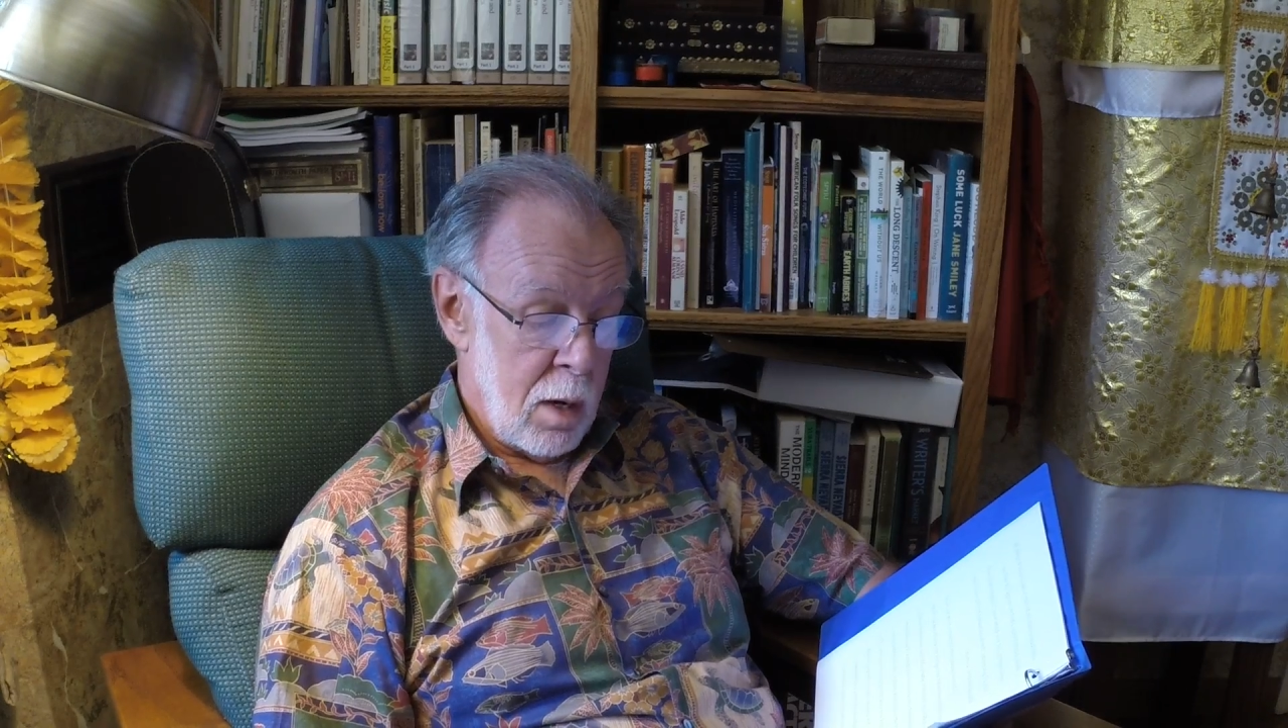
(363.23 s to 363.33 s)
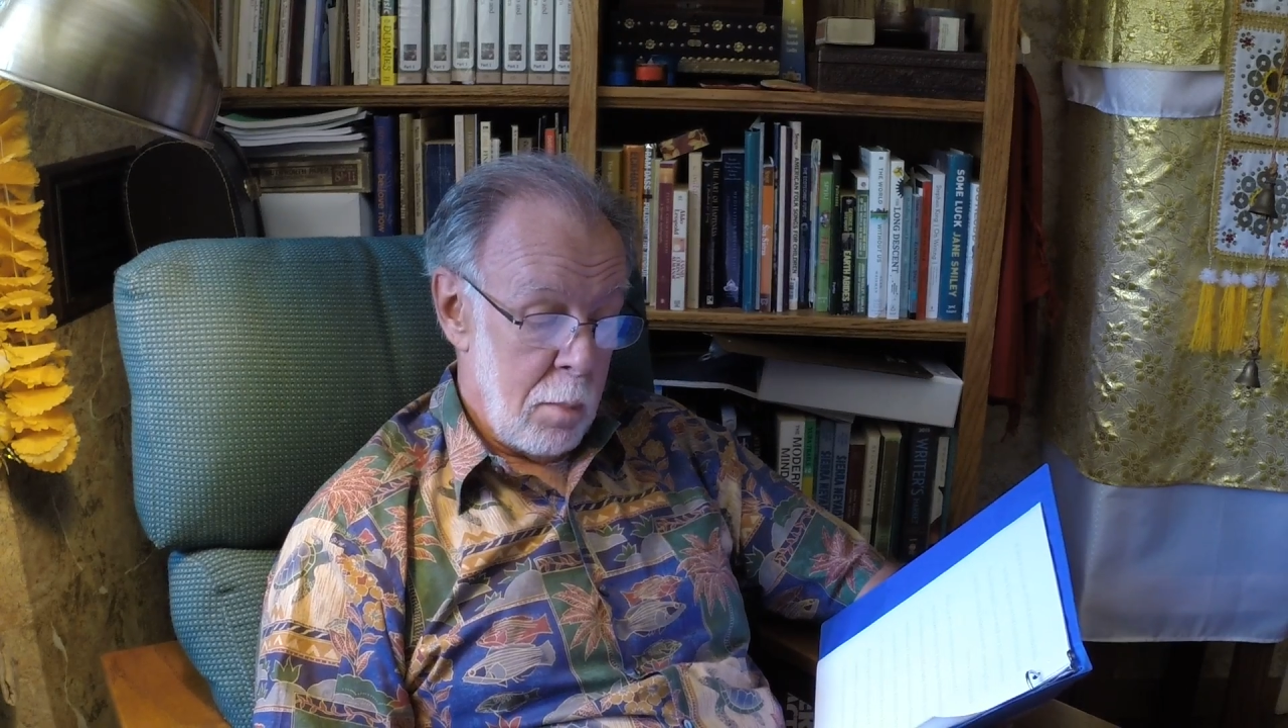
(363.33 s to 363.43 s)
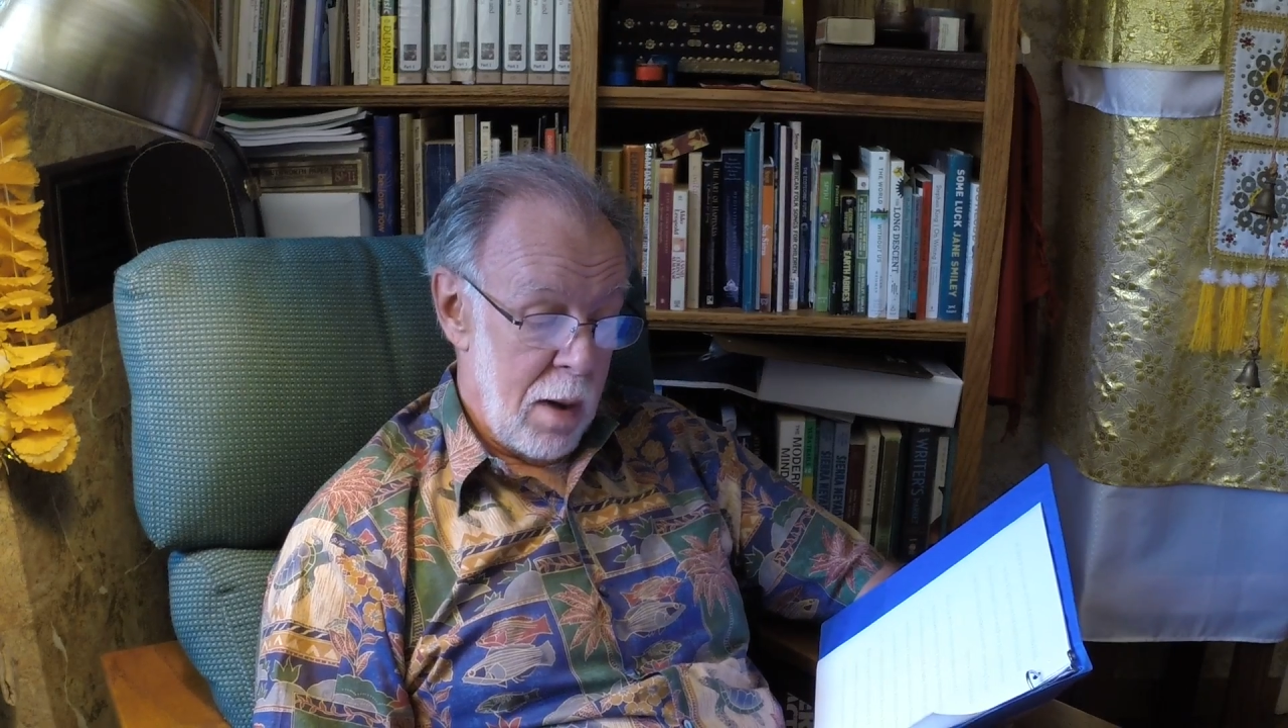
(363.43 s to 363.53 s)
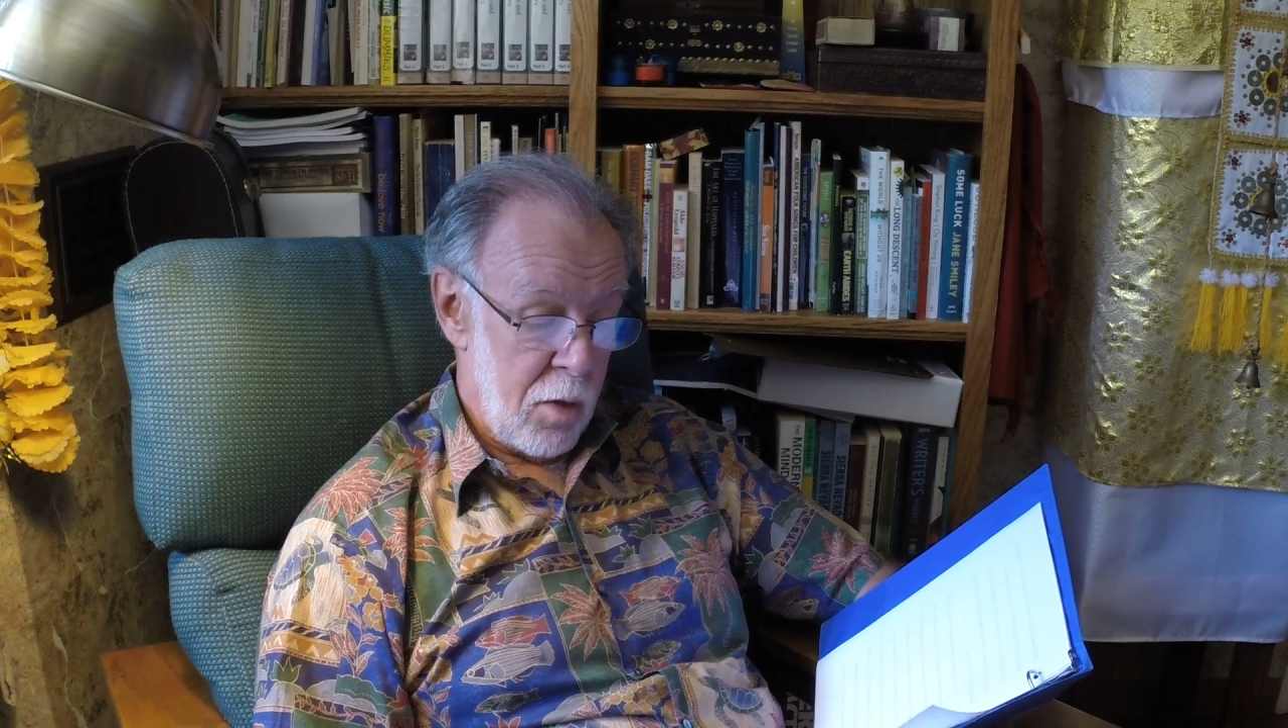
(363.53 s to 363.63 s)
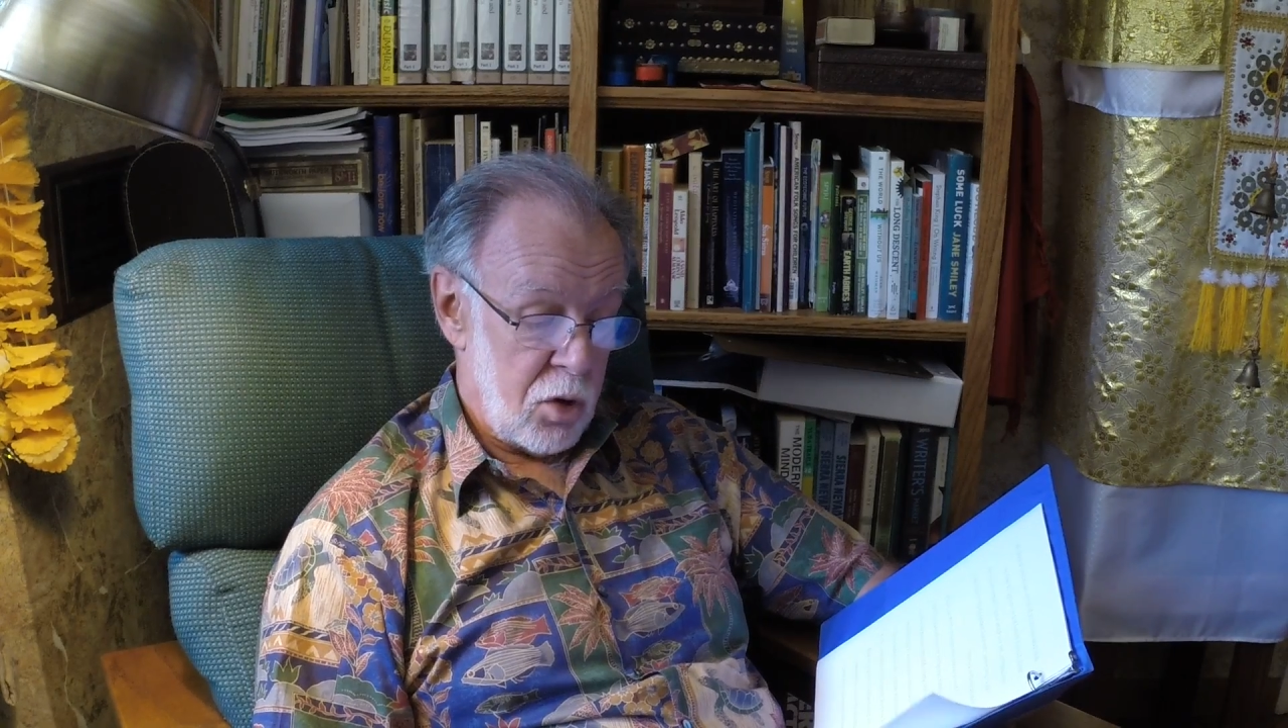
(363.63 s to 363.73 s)

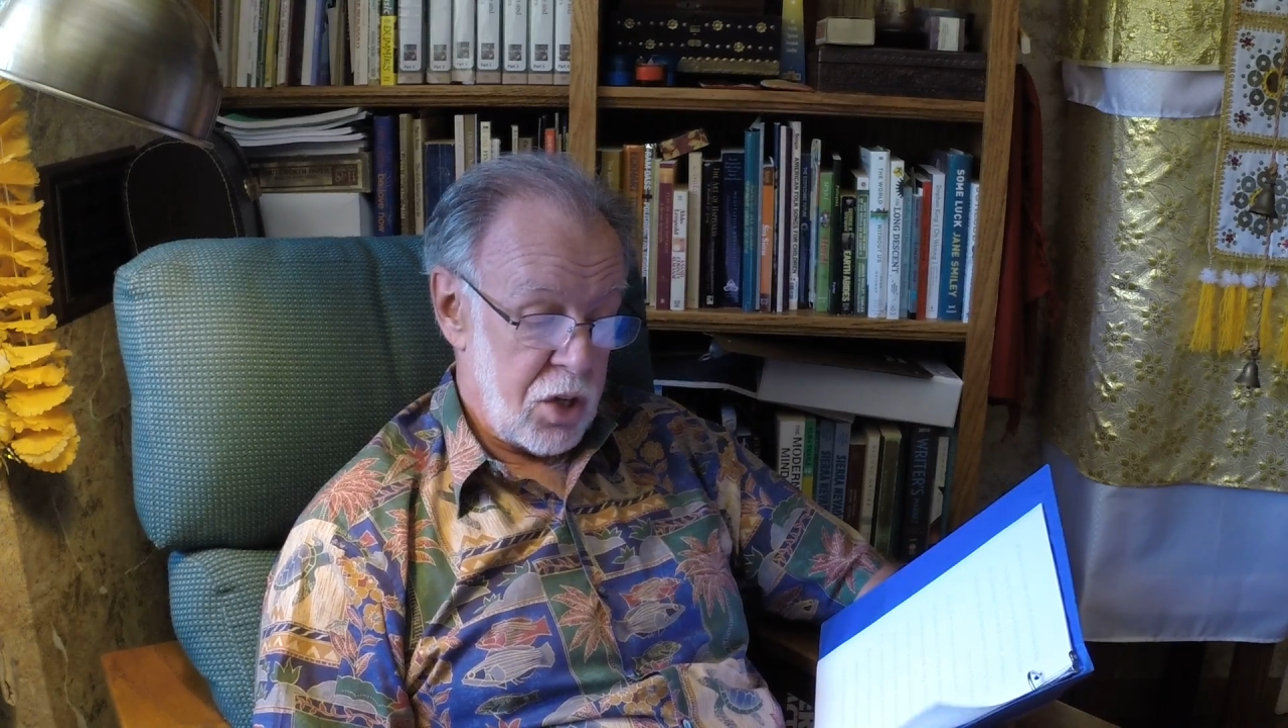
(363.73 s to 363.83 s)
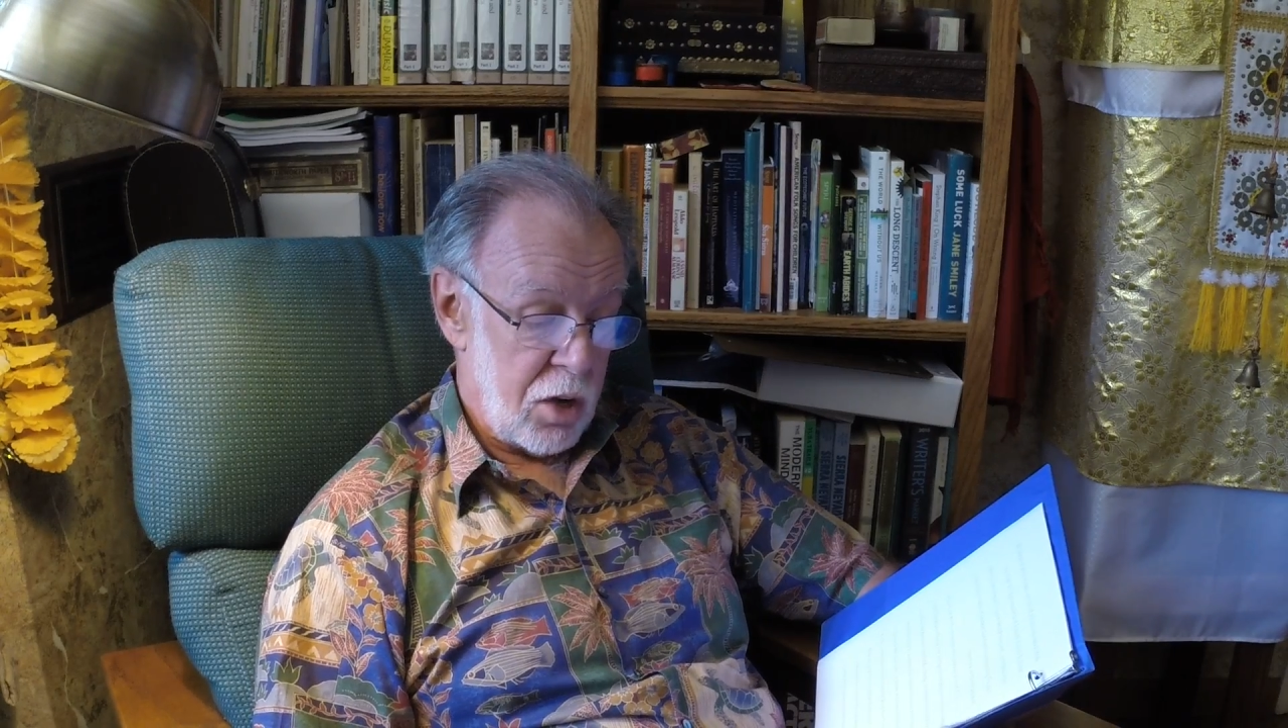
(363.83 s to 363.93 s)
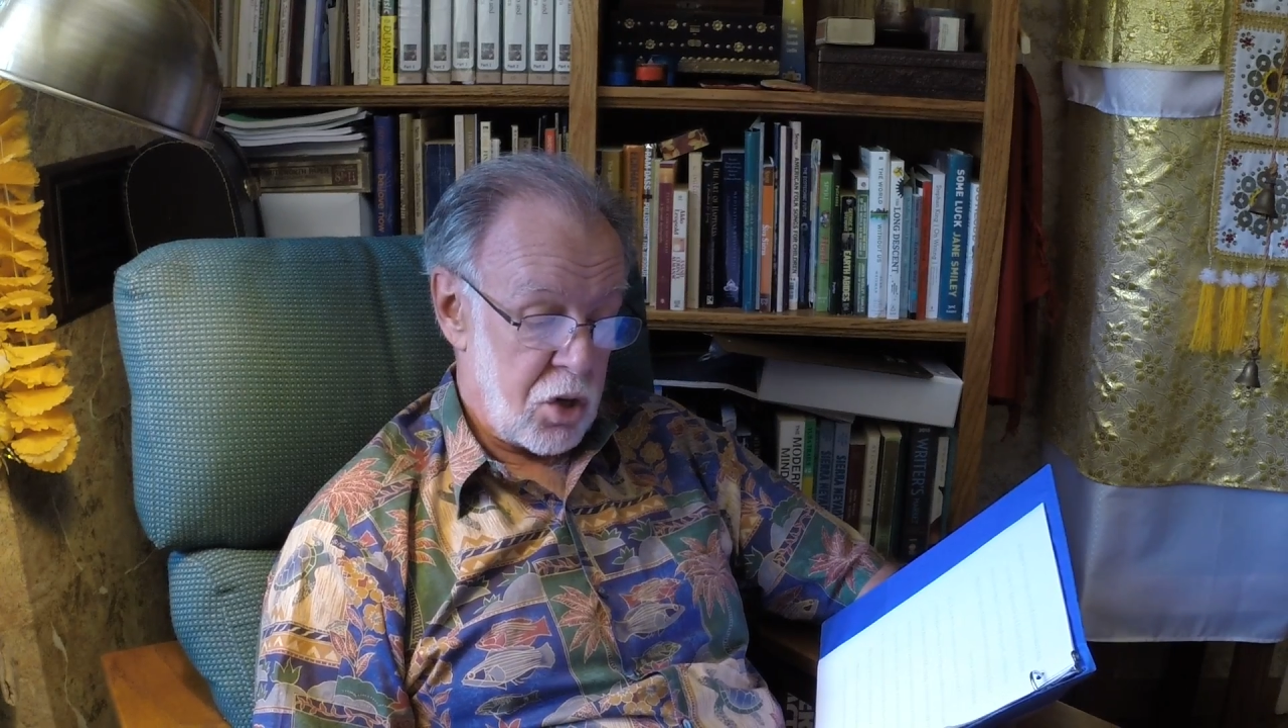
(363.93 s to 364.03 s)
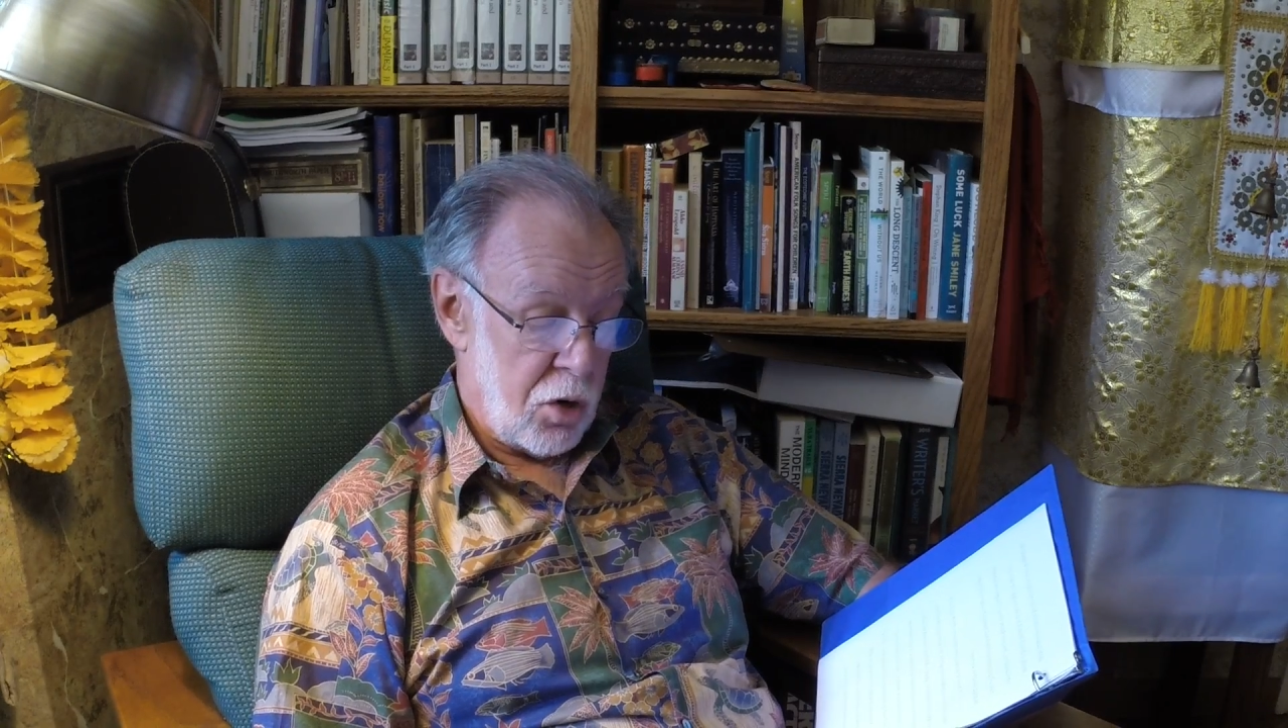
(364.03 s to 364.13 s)
Mother says